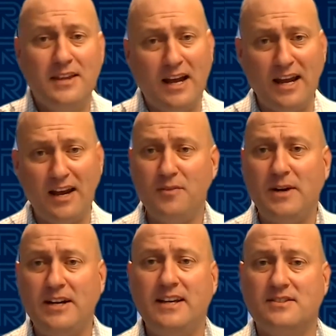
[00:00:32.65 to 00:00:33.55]
Not
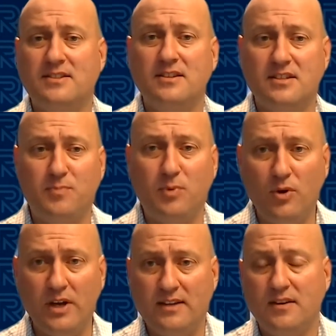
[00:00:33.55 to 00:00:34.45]
everybody gets to this
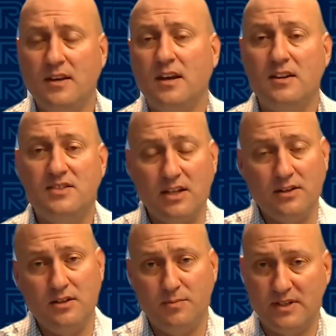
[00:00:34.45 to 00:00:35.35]
point as
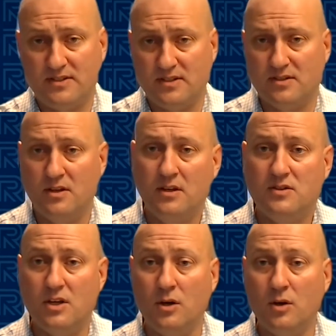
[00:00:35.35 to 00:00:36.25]
selling your business.
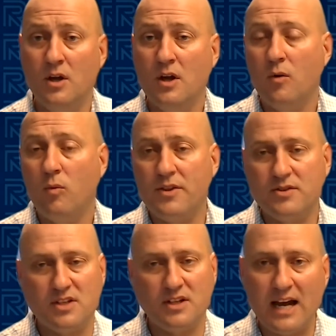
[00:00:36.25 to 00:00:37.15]
So while
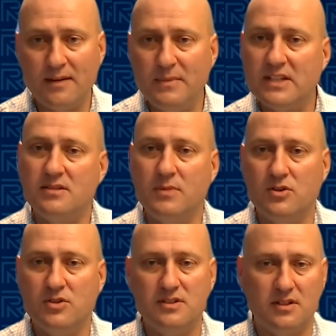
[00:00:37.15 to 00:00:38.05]
there's a lot of mixed
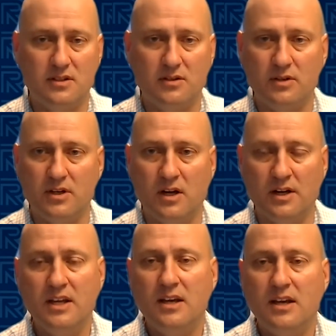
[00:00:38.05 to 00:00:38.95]
emotions that are going
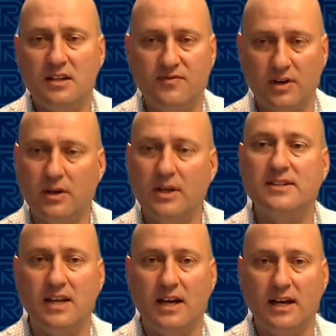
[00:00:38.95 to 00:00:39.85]
on, it's very
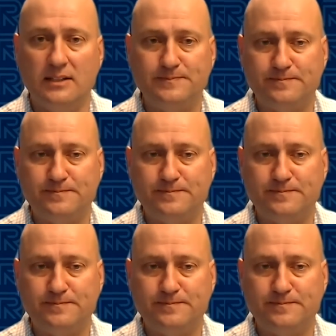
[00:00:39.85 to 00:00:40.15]
exciting.